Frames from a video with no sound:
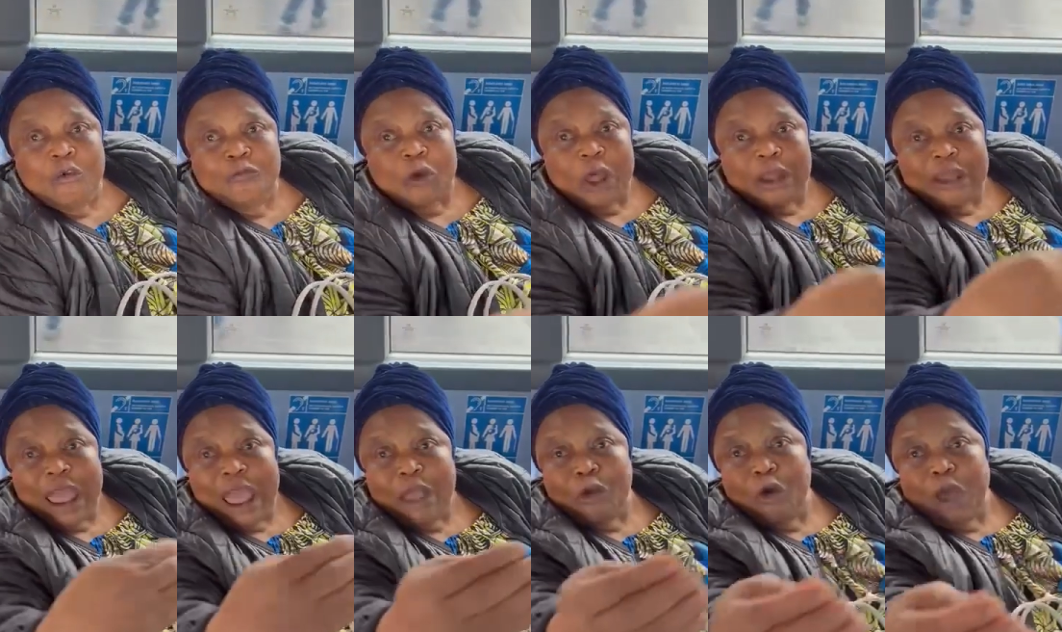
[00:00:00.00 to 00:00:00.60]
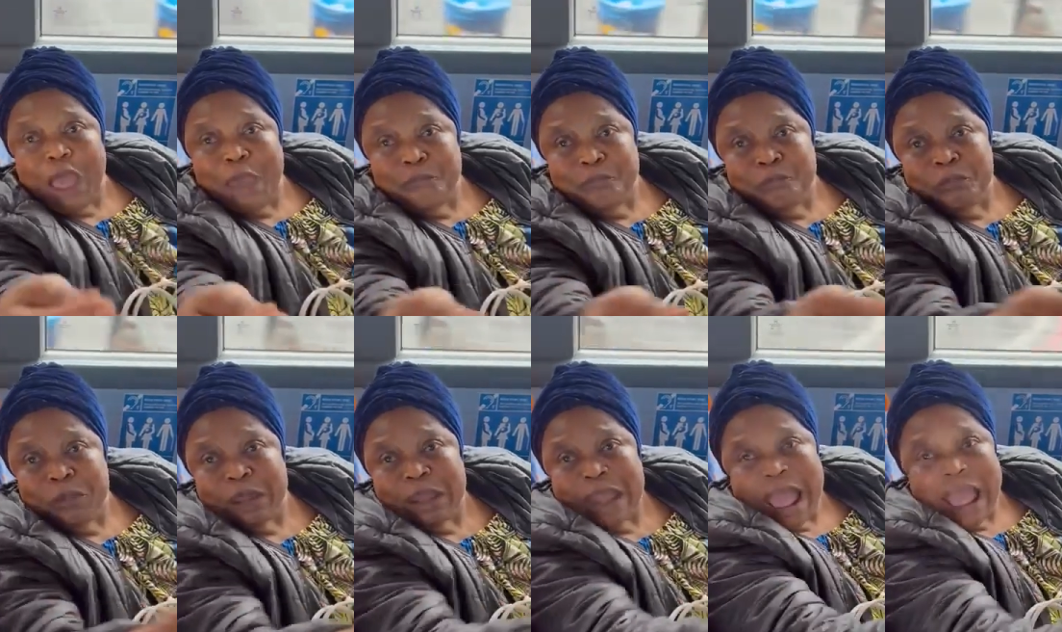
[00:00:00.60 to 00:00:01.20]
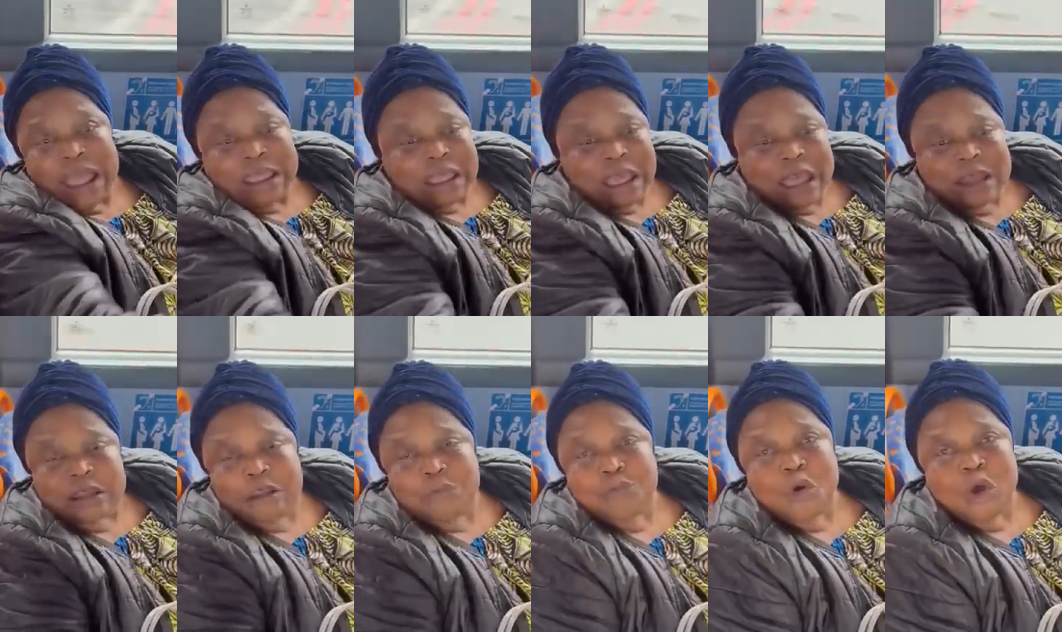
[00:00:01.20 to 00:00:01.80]
But let go if I
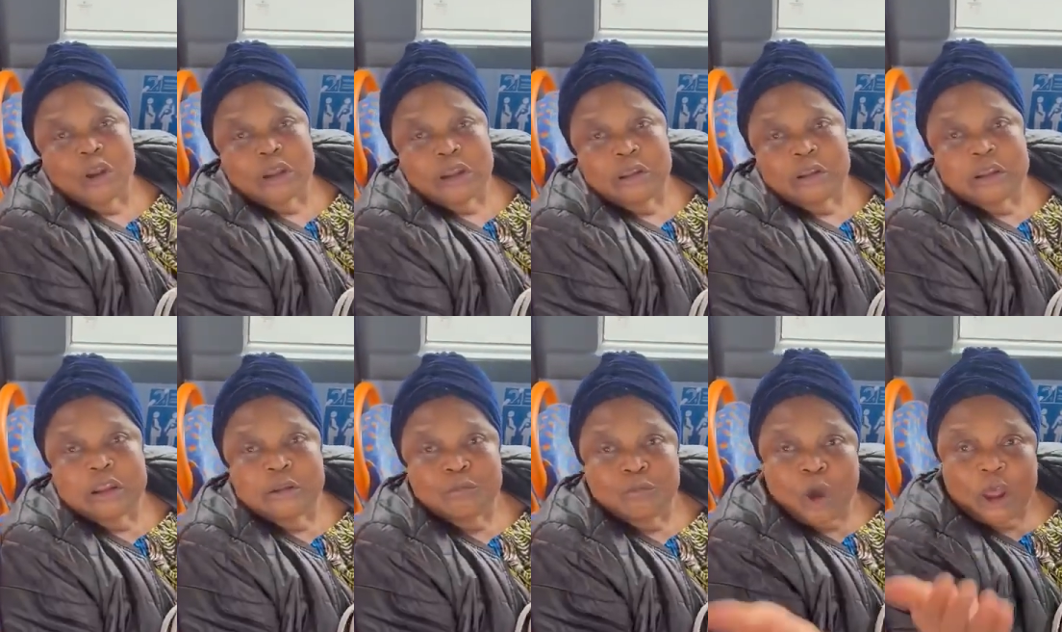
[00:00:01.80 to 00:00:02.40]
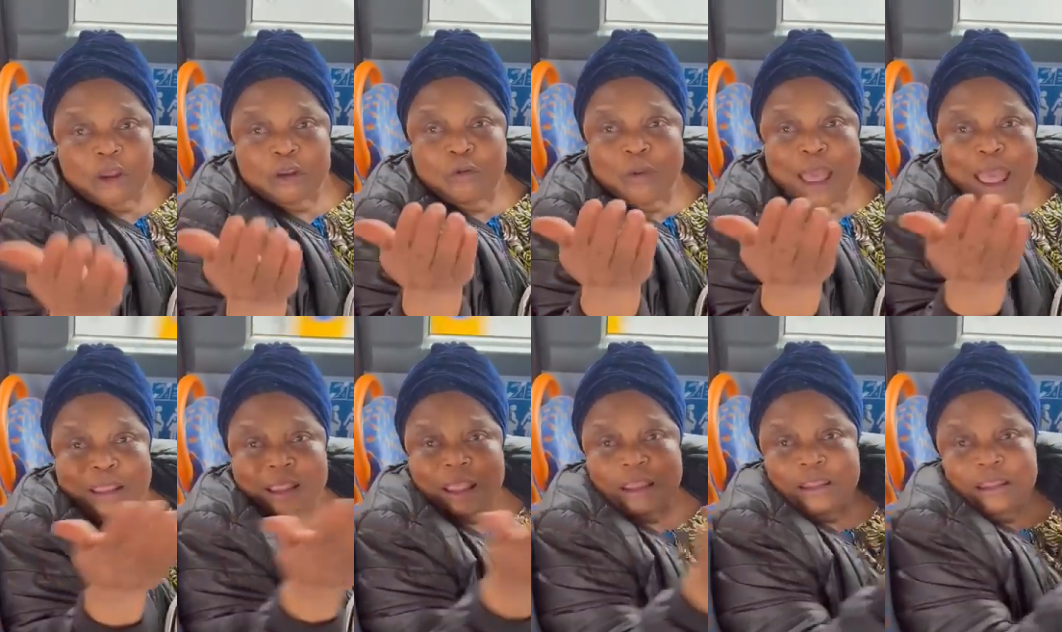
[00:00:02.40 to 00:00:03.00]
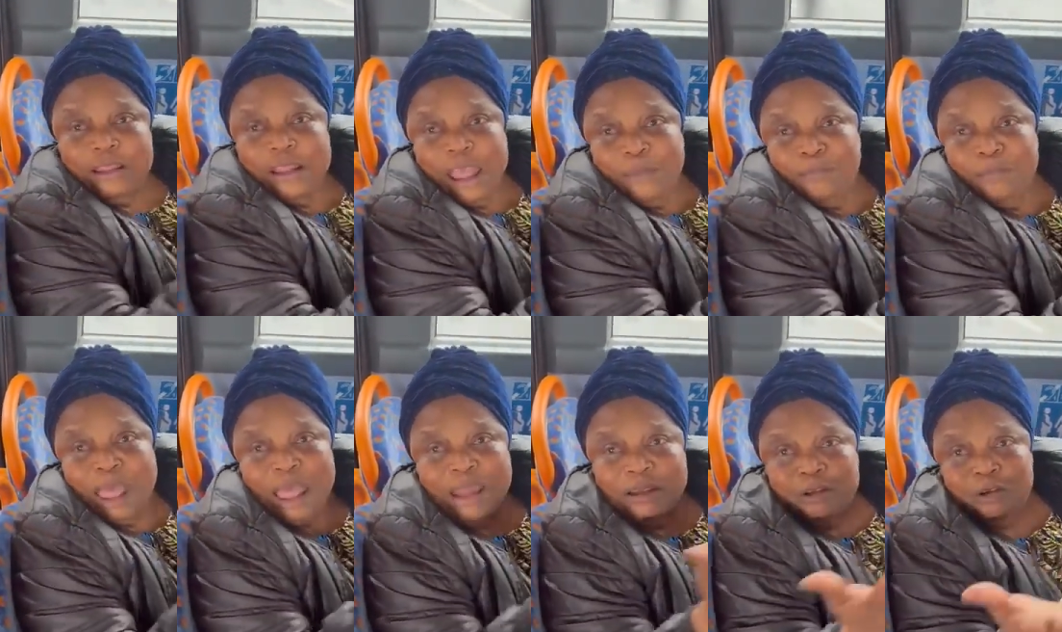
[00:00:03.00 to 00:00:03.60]
get the money. The money I get now
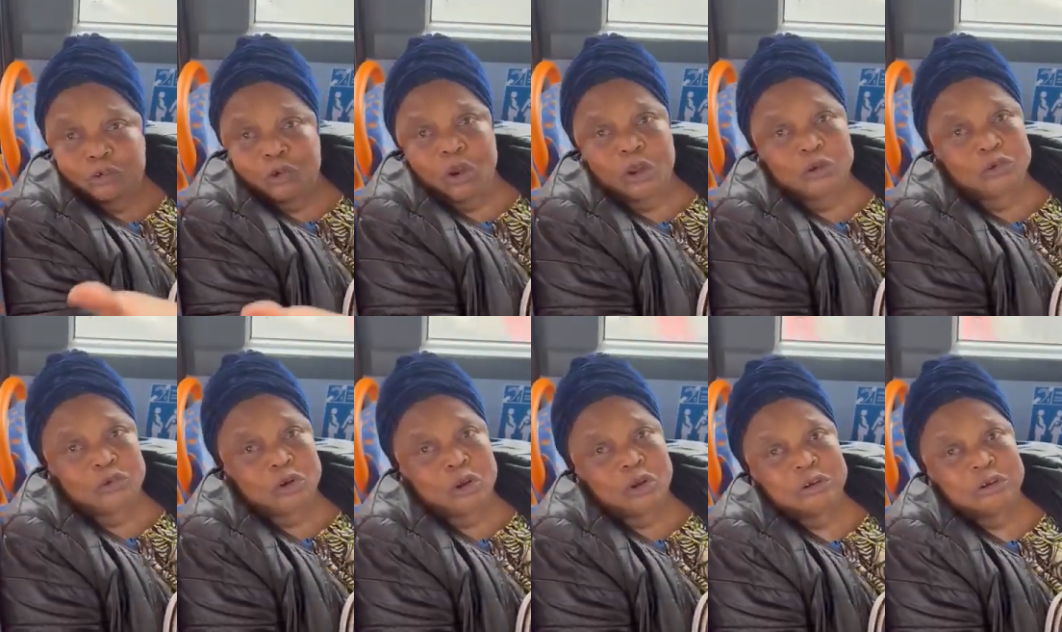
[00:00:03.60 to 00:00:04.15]
me and the London.